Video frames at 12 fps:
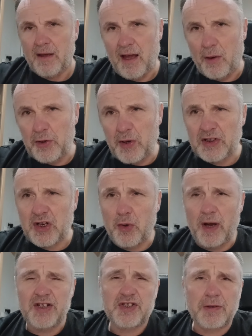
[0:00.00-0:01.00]
I want to ask a
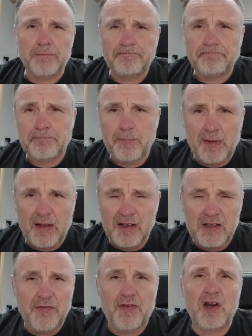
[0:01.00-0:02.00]
question.
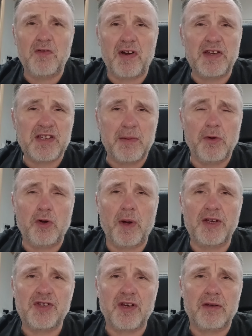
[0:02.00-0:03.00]
It's a very, very simple
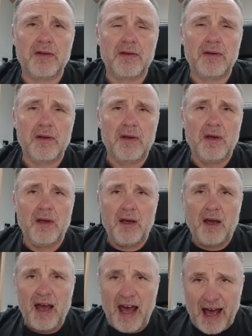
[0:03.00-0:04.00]
question.
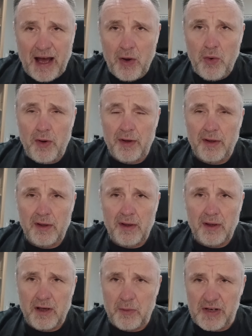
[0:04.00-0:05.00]
How
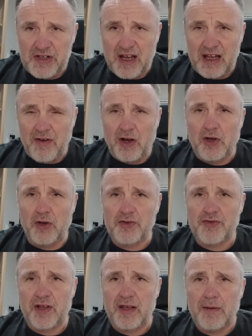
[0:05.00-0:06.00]
can we save our
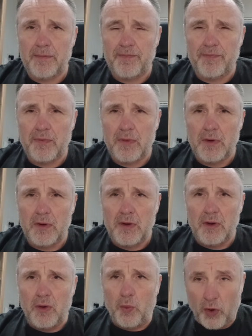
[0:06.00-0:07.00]
country?
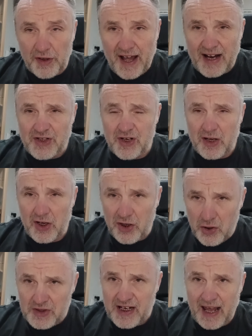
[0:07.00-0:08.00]
What action can
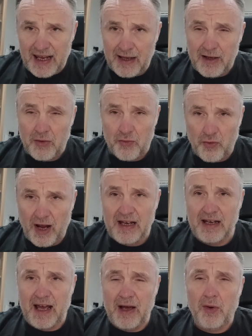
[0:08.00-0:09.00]
you take right
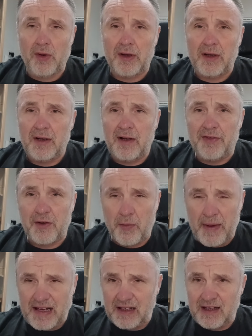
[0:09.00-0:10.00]
now that will
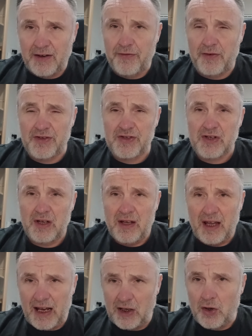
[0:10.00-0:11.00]
make a difference
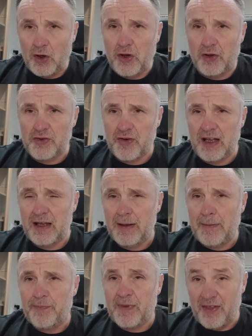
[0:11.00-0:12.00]
in your country,
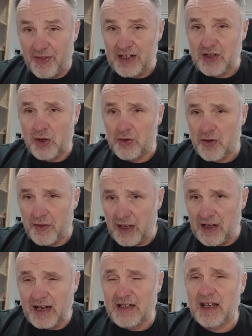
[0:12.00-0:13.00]
this country, the
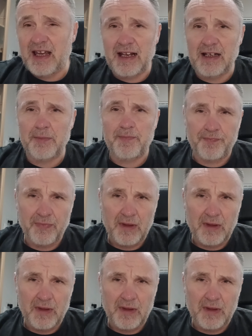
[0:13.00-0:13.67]
United Kingdom,